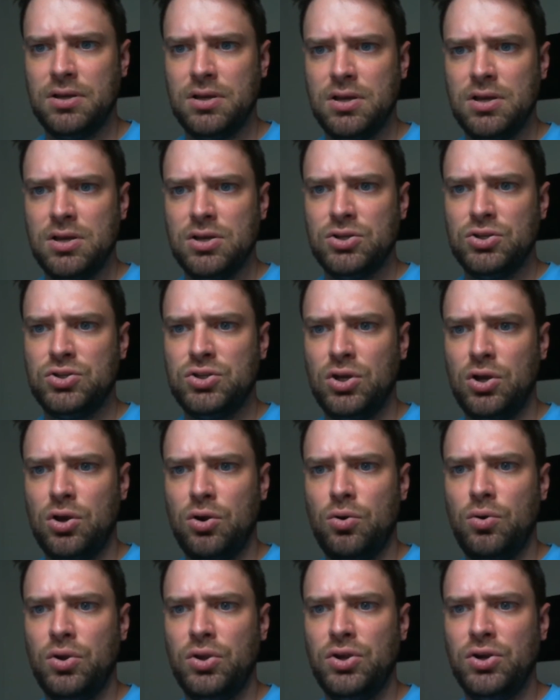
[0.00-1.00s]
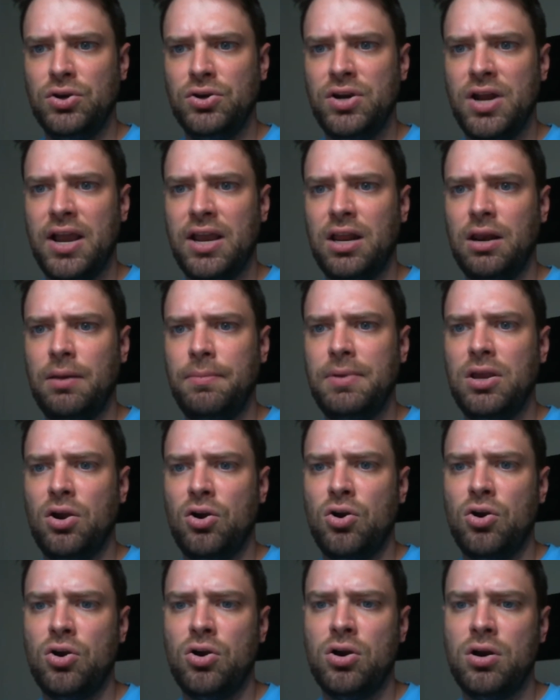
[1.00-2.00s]
So you're not going to be
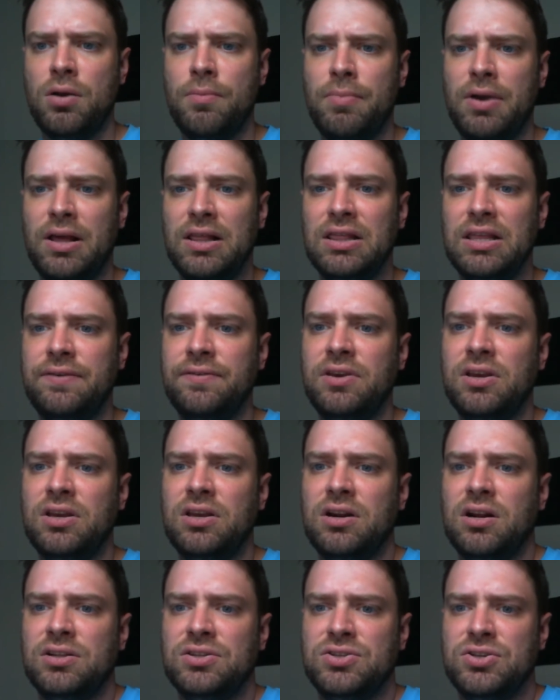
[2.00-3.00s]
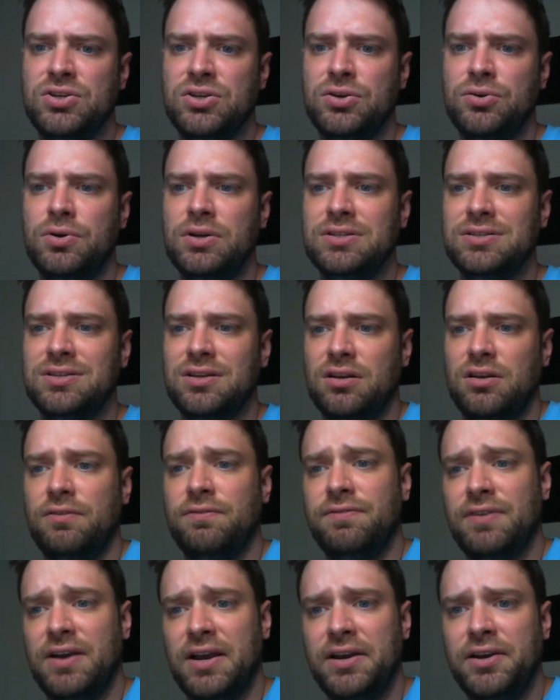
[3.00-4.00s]
hurt by leaving it on 2 until you
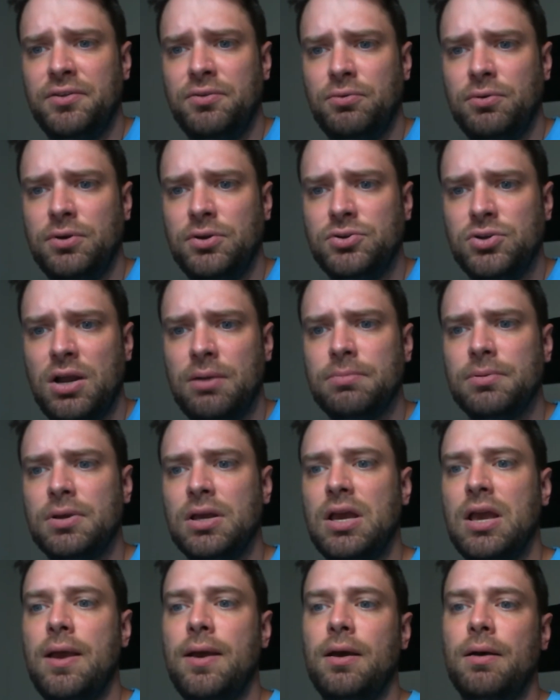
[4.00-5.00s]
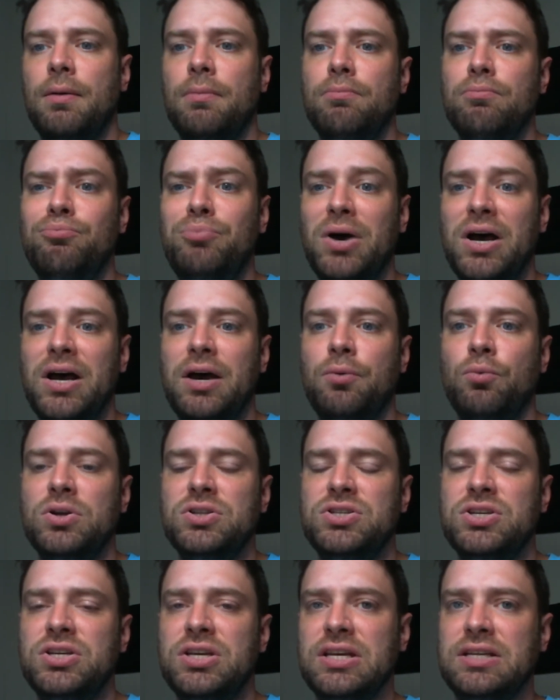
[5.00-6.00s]
find a 3-drop. But
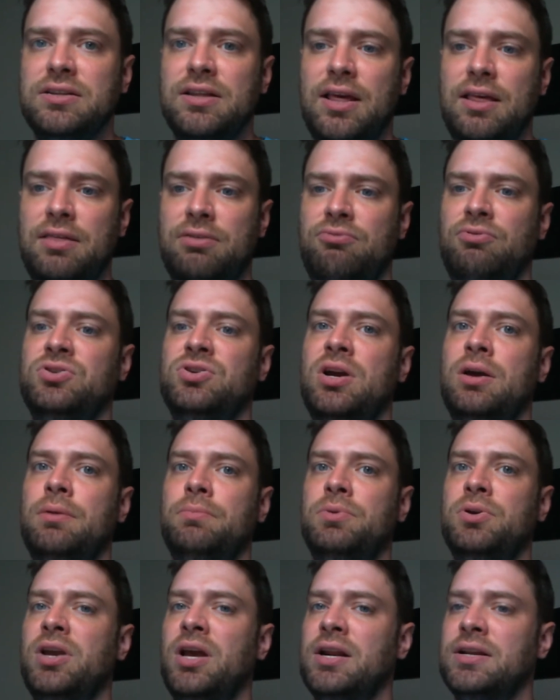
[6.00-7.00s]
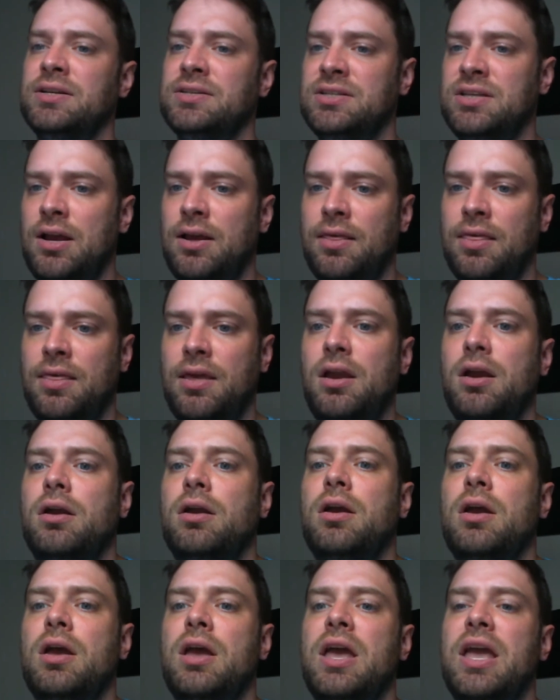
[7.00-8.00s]
once you get to that 3-drop, you're kind of stuck there.
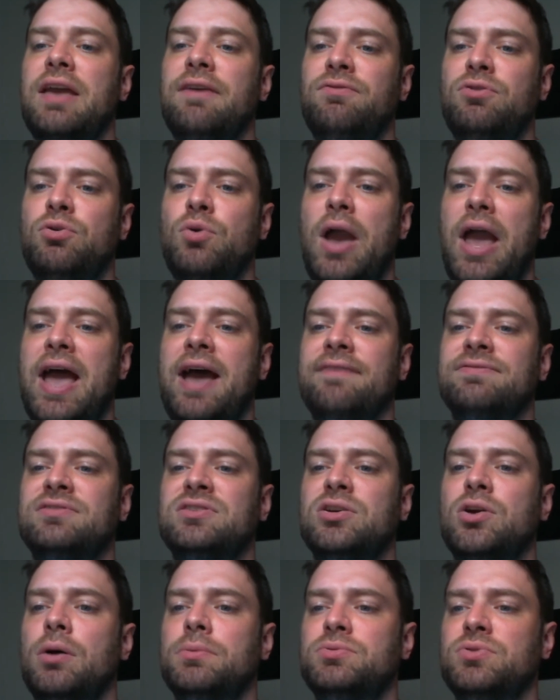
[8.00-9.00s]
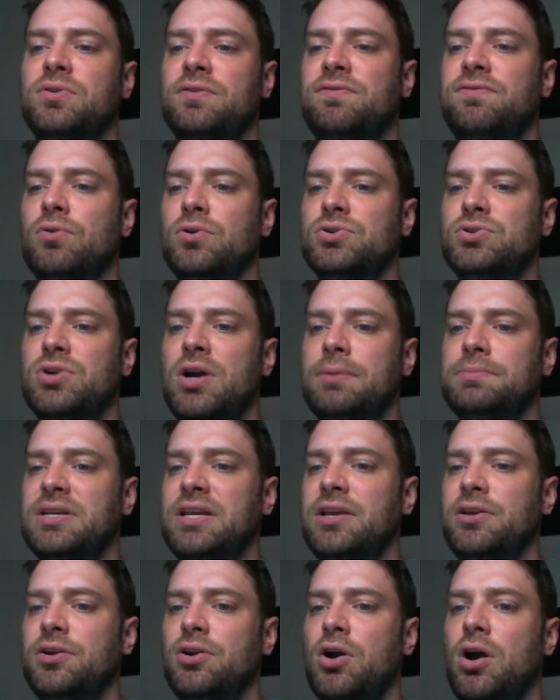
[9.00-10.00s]
If you have to go up to a 4-drop to
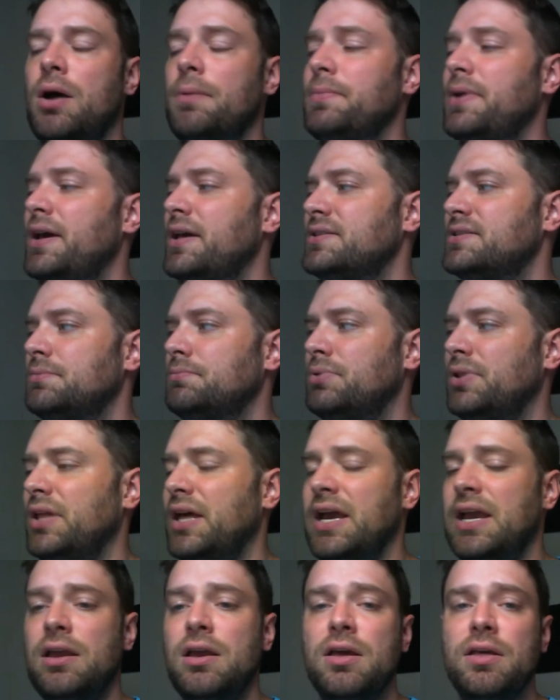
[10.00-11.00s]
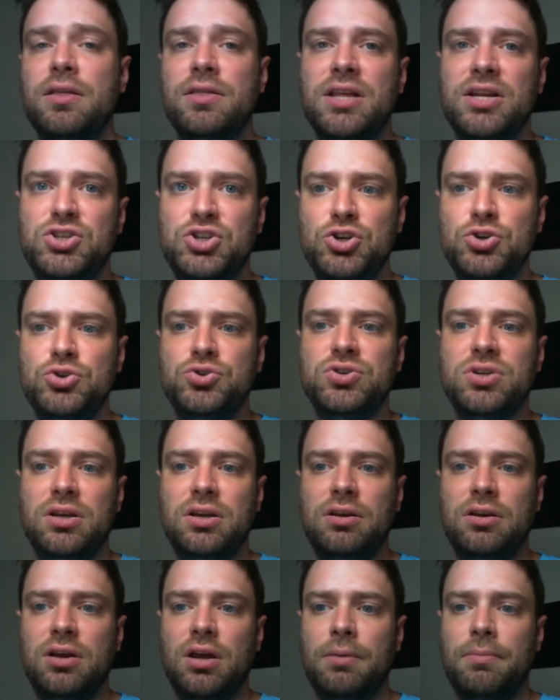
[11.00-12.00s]
get your Omnaths in play, that's usually
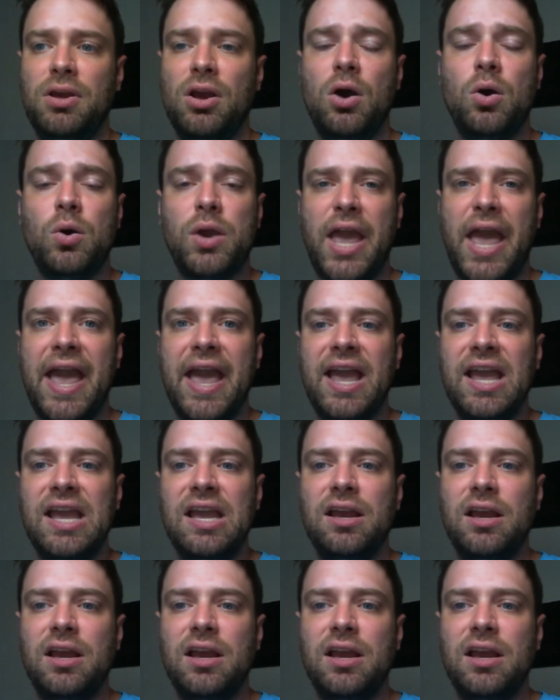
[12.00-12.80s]
going to be okay.